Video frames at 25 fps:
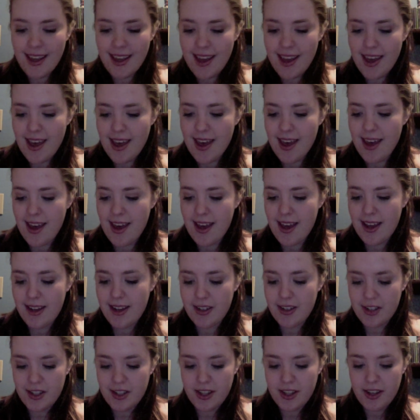
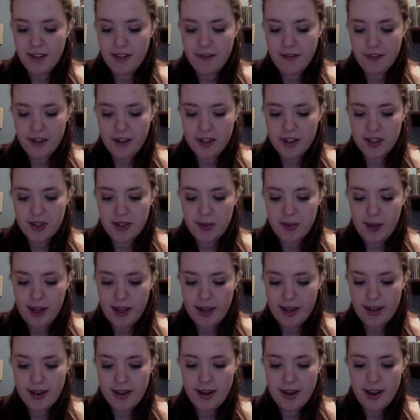and the first
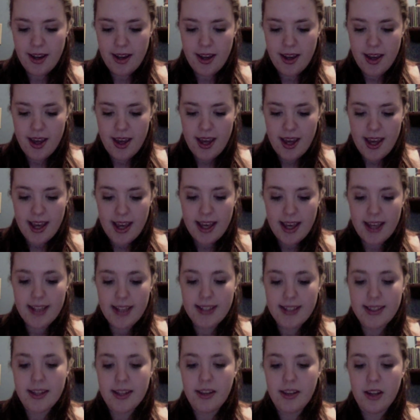one
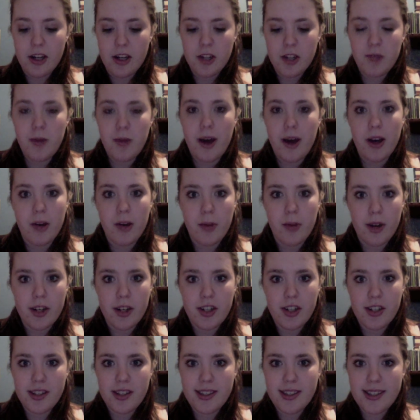is the large powder
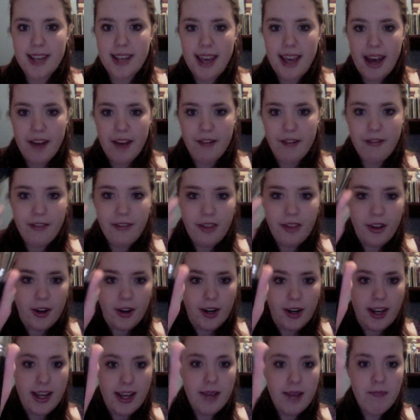brush. It's the
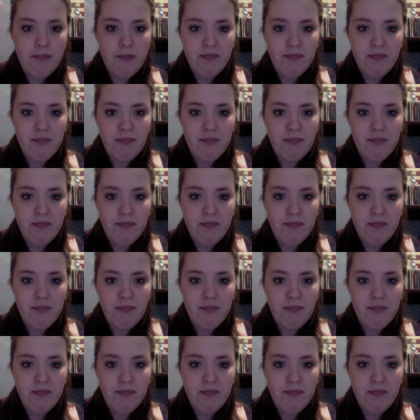F30.